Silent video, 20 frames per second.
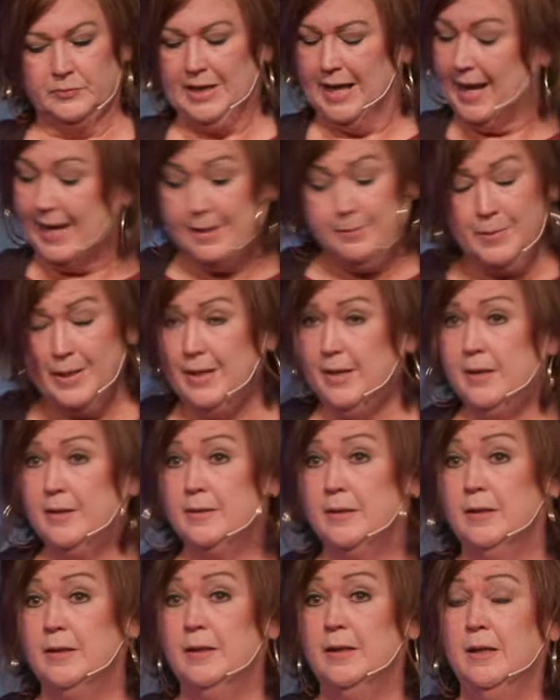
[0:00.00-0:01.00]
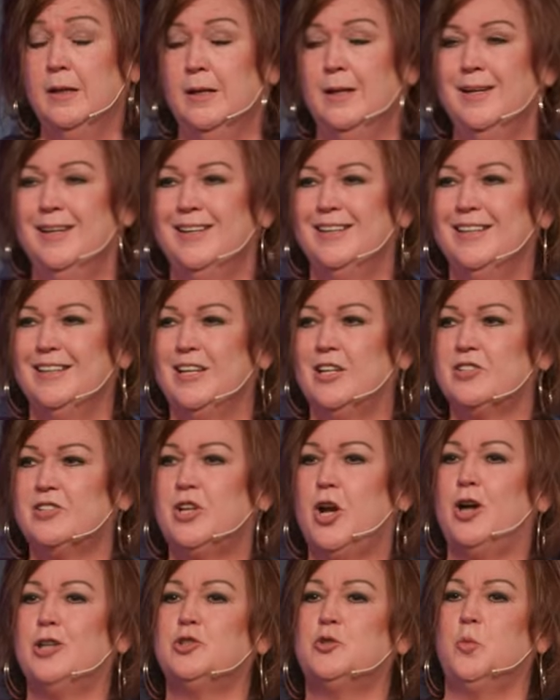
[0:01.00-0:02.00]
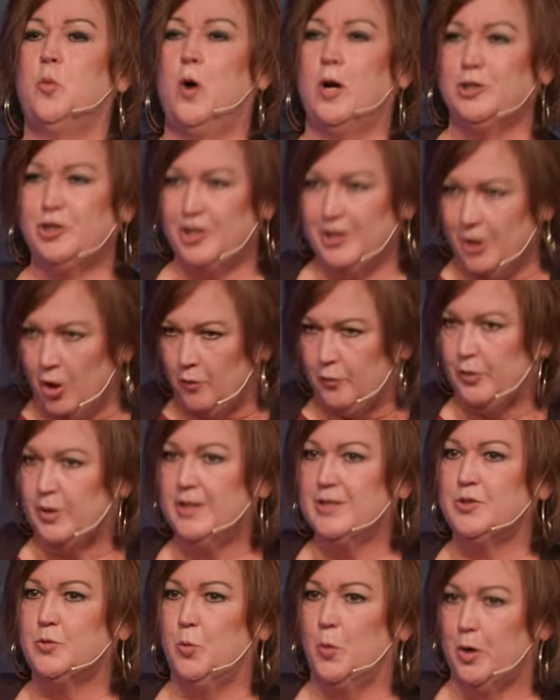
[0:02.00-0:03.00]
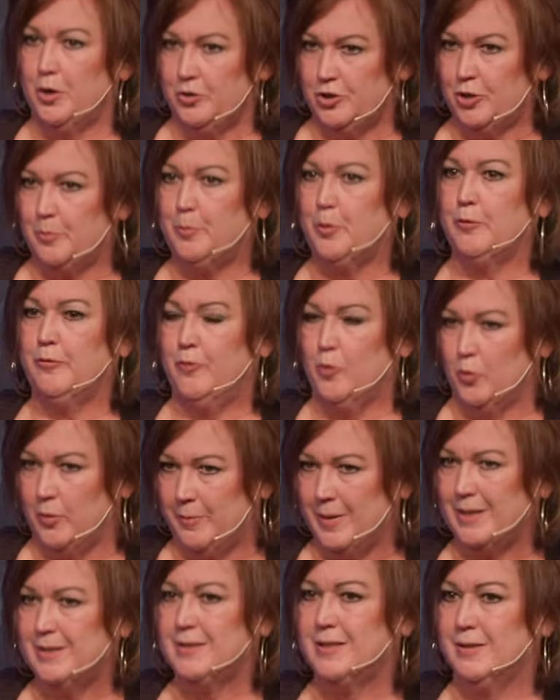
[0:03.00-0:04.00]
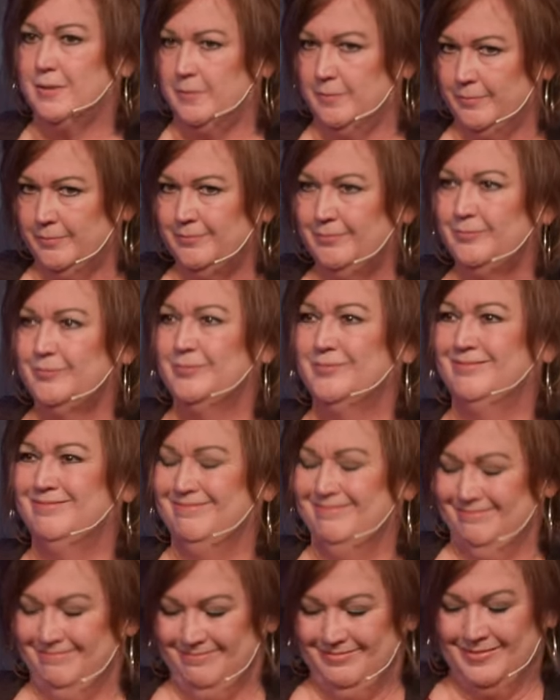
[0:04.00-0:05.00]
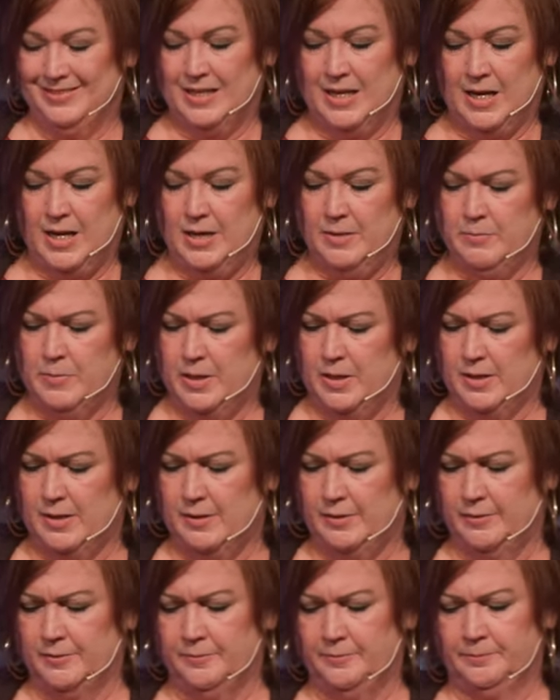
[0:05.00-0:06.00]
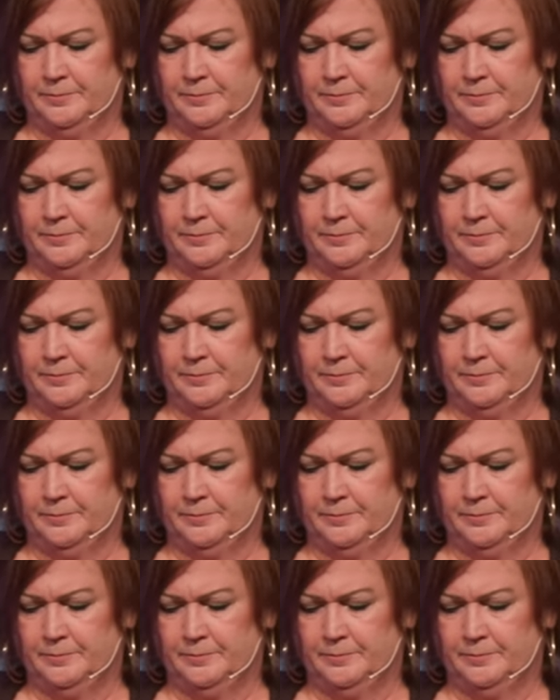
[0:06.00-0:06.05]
Amen. Because God's watching over his word to perform it. Amen.